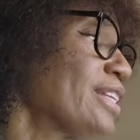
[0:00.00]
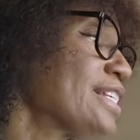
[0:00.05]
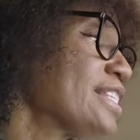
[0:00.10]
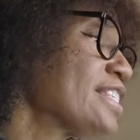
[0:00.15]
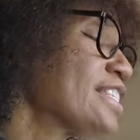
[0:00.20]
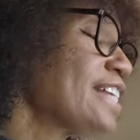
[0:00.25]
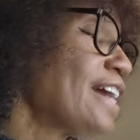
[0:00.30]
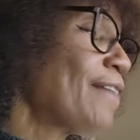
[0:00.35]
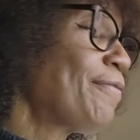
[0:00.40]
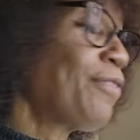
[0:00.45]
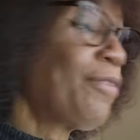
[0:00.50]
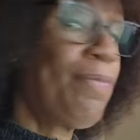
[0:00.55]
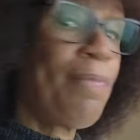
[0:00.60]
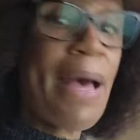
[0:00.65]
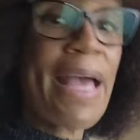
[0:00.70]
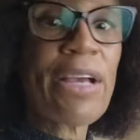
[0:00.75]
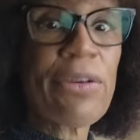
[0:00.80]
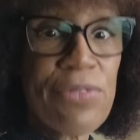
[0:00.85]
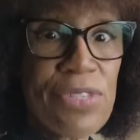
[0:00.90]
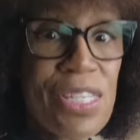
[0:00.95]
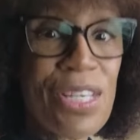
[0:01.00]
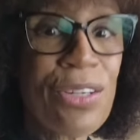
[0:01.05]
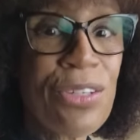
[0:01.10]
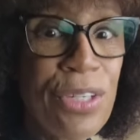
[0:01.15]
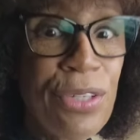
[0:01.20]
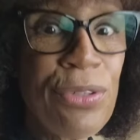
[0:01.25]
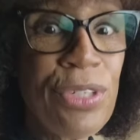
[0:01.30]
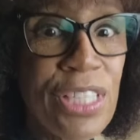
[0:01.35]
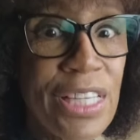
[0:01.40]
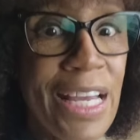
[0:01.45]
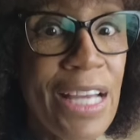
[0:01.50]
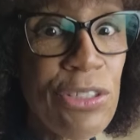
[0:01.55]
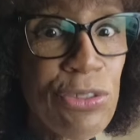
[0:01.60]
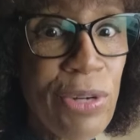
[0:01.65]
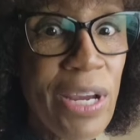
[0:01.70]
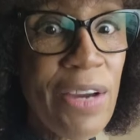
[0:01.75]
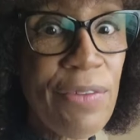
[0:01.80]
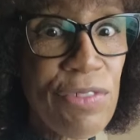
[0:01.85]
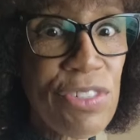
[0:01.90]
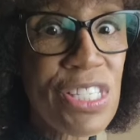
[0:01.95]
this stuff of Michael's, including that
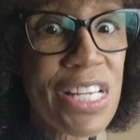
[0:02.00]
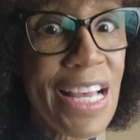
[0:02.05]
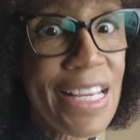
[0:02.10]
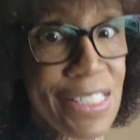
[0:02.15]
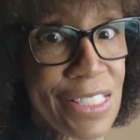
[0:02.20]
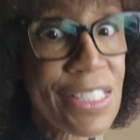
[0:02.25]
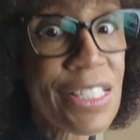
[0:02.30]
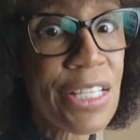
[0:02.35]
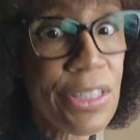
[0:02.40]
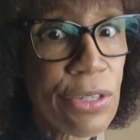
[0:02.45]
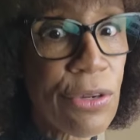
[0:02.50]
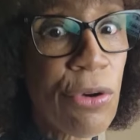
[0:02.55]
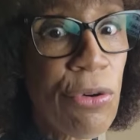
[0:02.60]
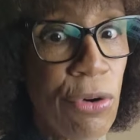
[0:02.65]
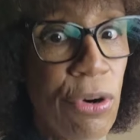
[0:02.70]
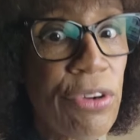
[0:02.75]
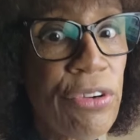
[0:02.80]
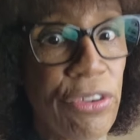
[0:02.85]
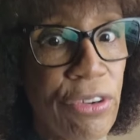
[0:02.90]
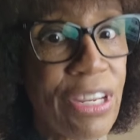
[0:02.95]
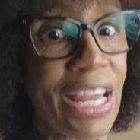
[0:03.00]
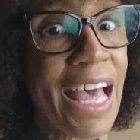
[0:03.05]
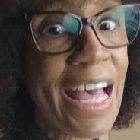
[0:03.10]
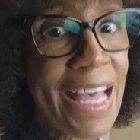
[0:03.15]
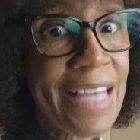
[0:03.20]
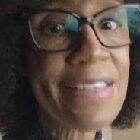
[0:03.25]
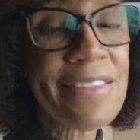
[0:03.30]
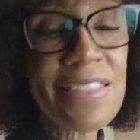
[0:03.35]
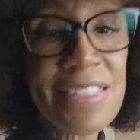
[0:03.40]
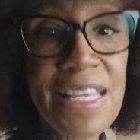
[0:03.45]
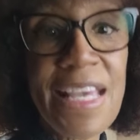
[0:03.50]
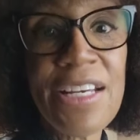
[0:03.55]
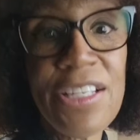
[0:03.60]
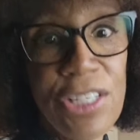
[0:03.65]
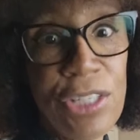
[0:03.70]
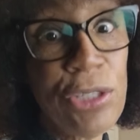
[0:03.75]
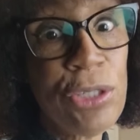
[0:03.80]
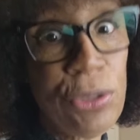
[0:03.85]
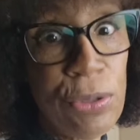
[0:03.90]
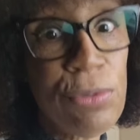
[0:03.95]
driver's license that the coroner lied and said
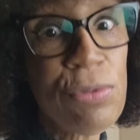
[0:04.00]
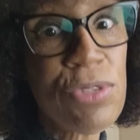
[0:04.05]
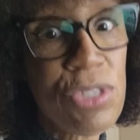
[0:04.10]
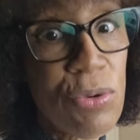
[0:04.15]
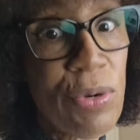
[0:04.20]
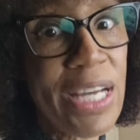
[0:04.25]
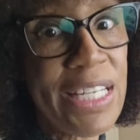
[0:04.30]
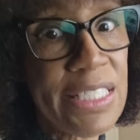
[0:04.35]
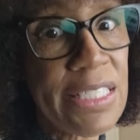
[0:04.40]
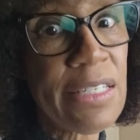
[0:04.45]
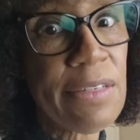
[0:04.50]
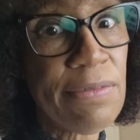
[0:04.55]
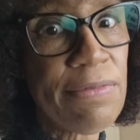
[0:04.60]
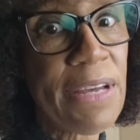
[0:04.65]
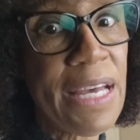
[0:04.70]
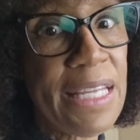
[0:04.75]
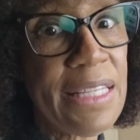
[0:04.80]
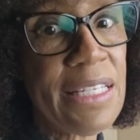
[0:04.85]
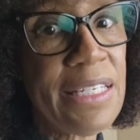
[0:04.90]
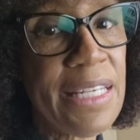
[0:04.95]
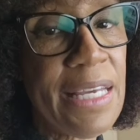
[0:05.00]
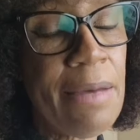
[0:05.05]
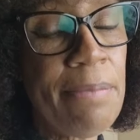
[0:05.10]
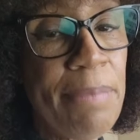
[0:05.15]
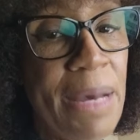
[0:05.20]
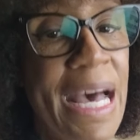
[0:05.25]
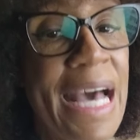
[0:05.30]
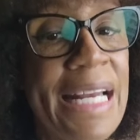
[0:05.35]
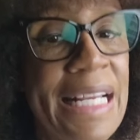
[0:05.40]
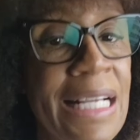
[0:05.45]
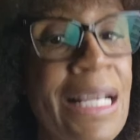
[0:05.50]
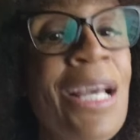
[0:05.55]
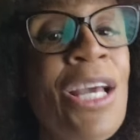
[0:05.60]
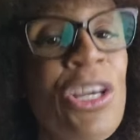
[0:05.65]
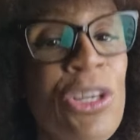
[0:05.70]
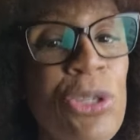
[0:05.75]
he used to identify the dead body.